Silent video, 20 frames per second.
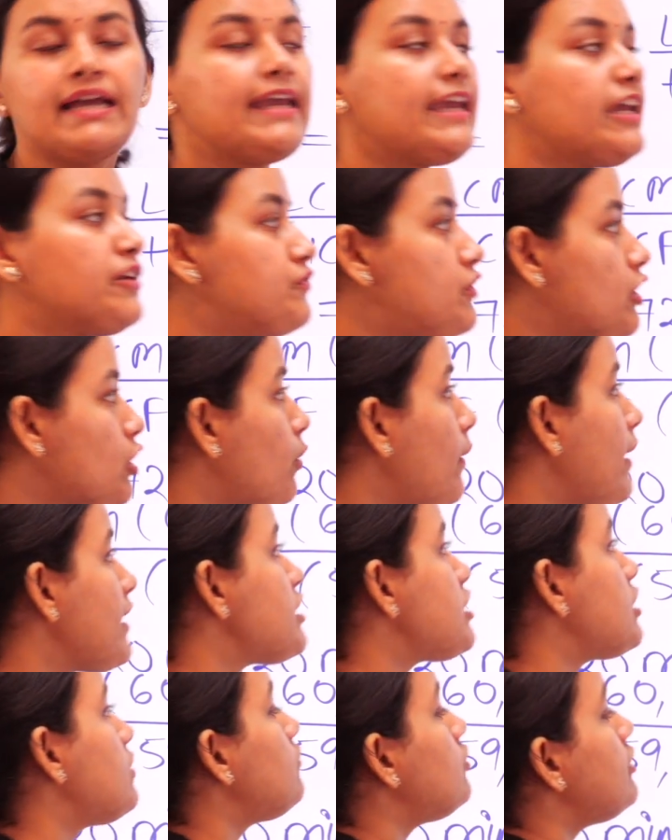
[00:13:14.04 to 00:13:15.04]
If the
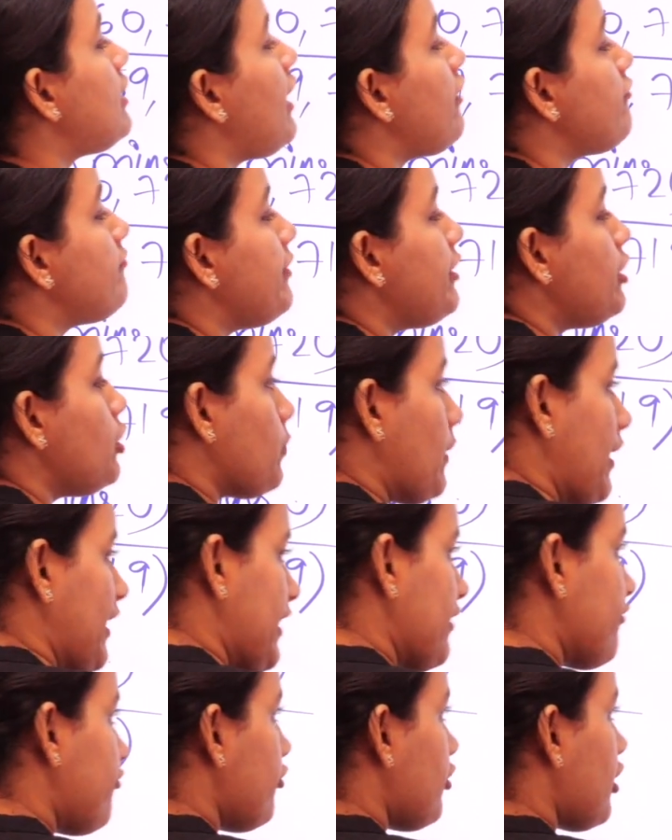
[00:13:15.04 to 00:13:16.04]
question would have been
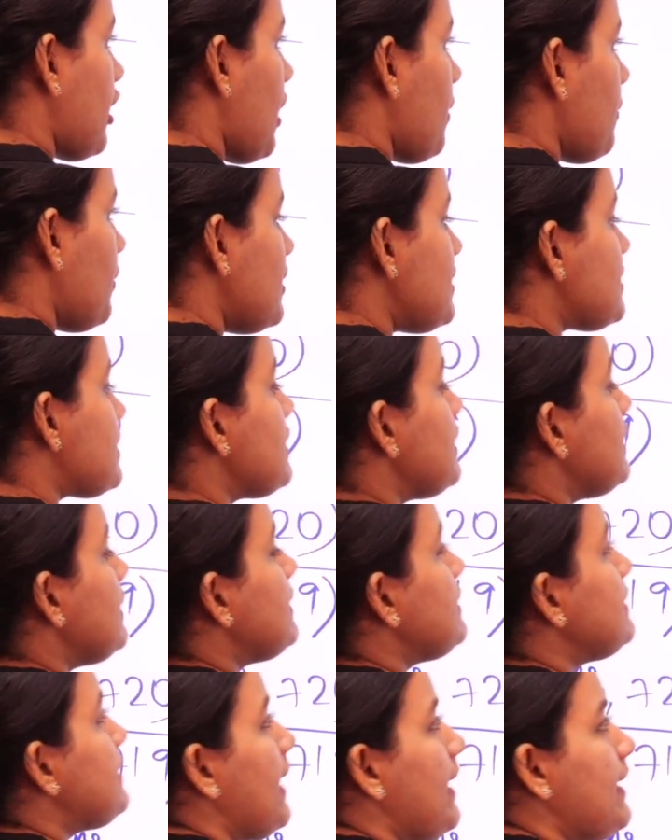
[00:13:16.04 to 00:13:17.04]
24 hours,
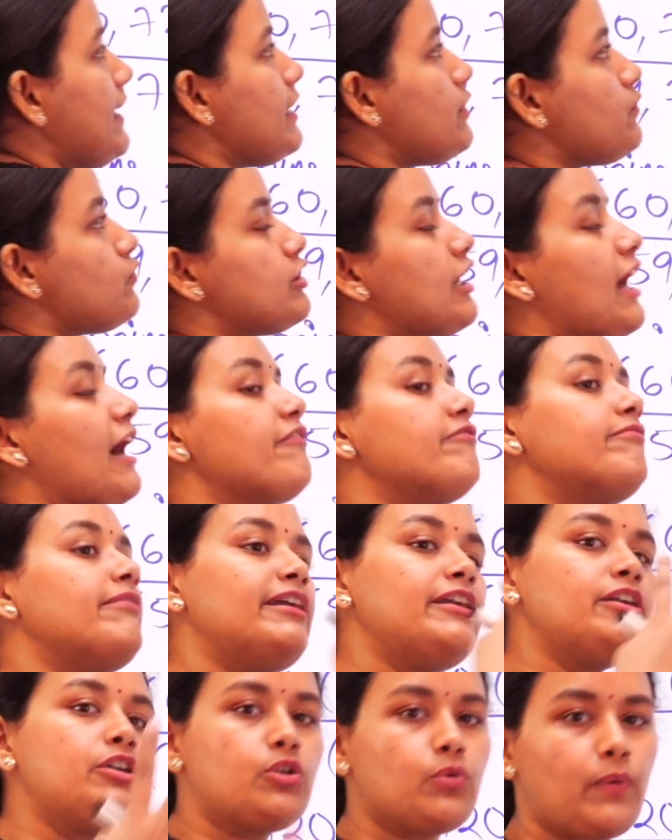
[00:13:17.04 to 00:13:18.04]
then it would have
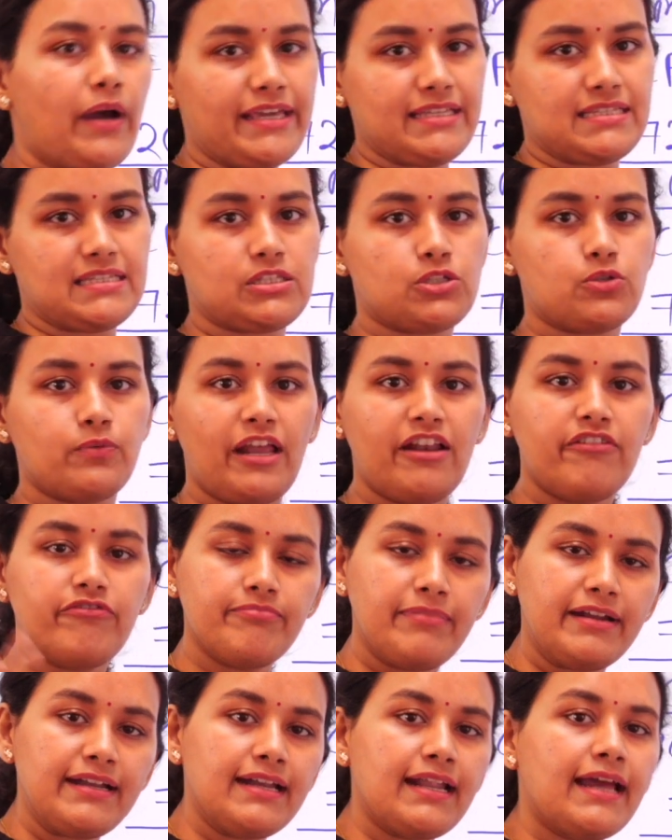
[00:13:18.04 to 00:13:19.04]
been twice, 12
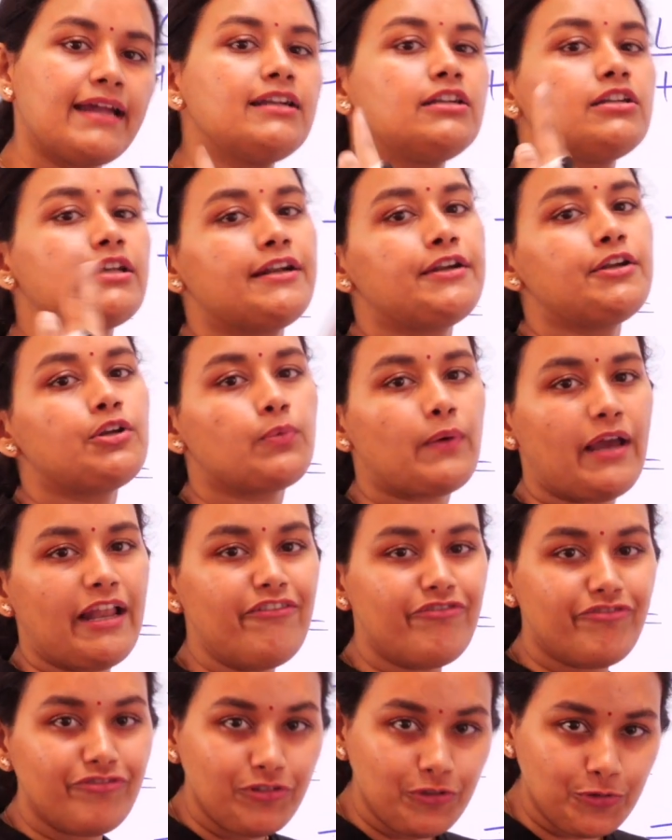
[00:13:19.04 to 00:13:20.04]
midnight and
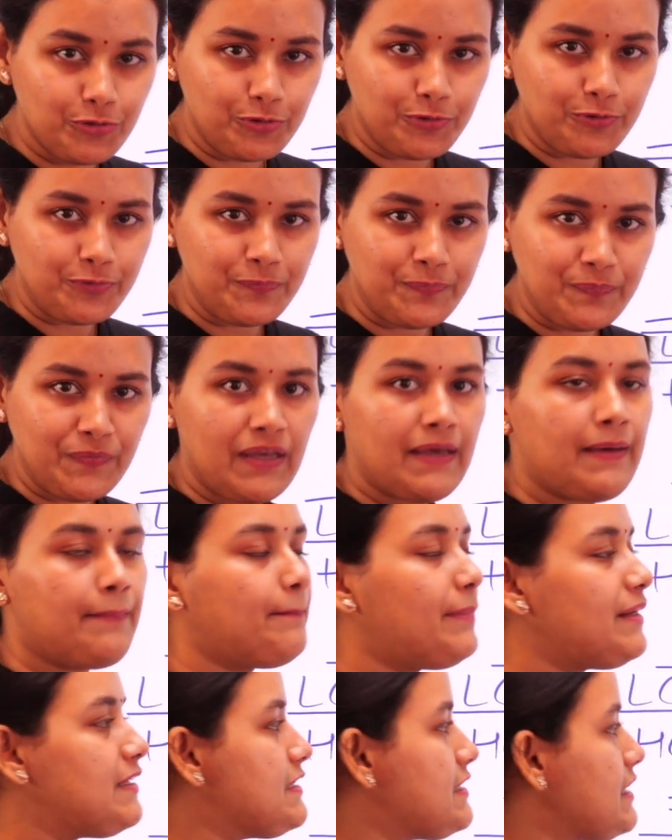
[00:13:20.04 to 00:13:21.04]
12 noon.
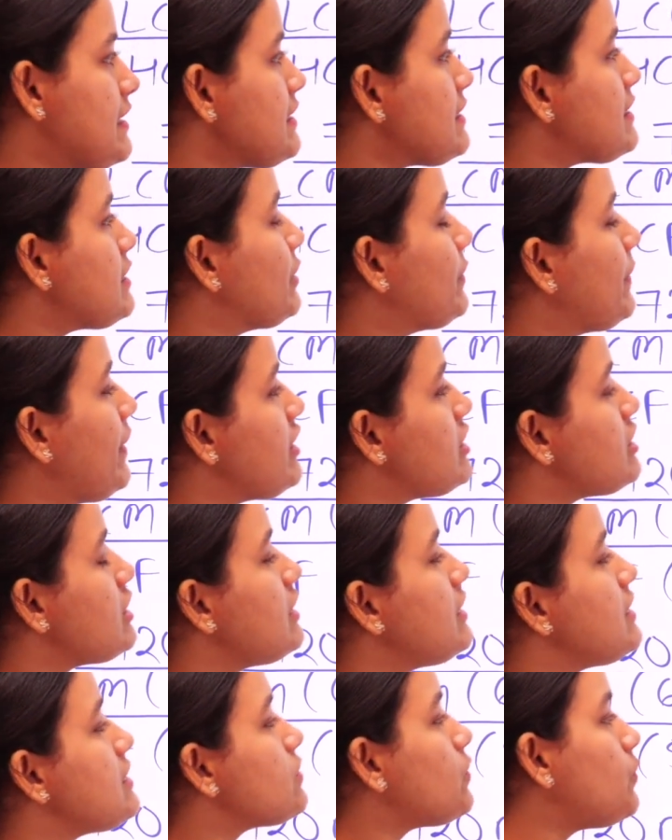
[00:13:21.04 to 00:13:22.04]
But since the question
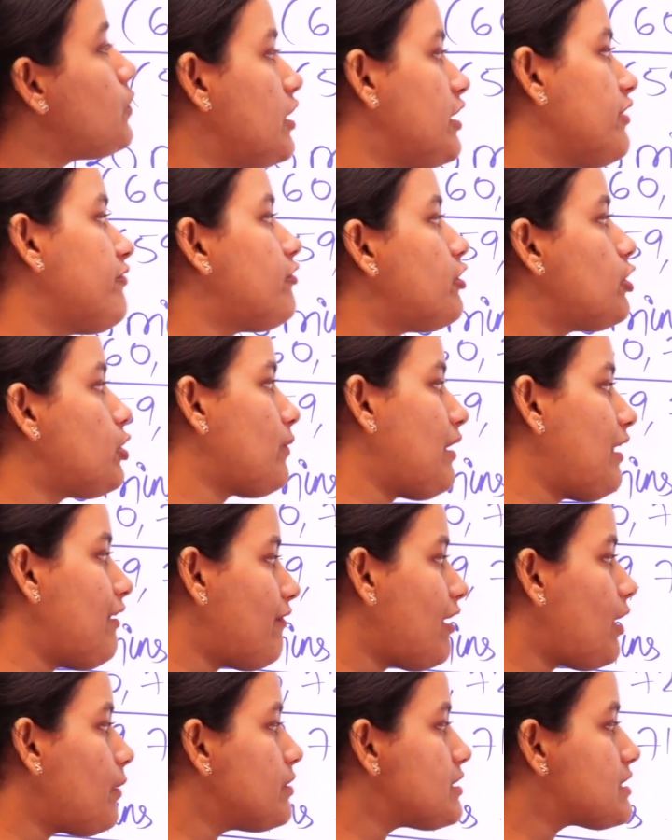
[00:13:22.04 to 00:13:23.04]
is only for 12
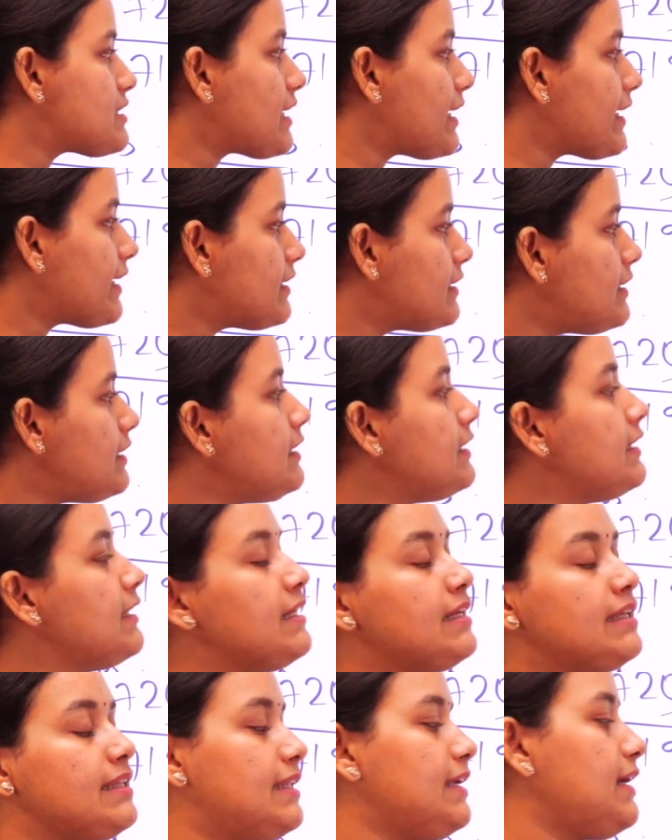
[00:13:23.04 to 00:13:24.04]
hour cycle,
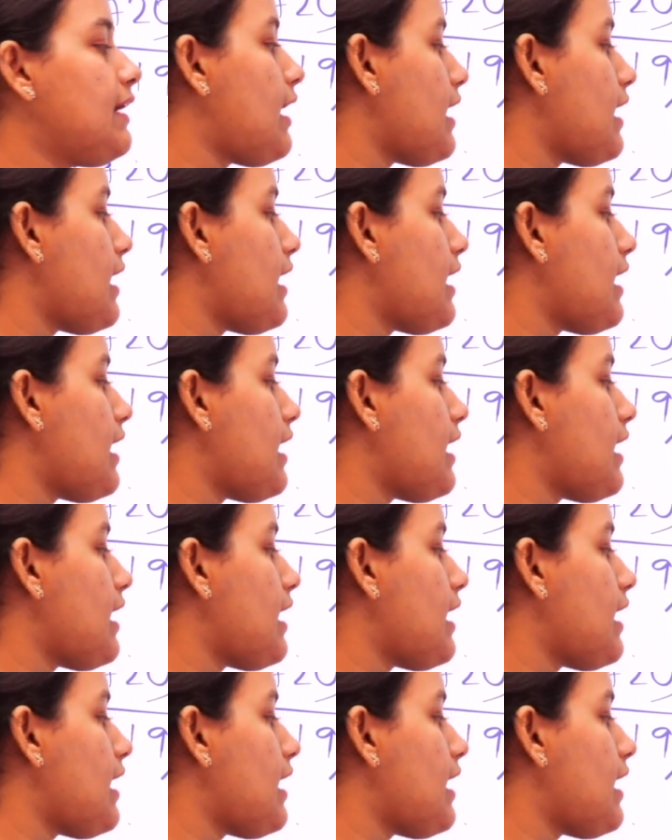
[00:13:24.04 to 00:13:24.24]
the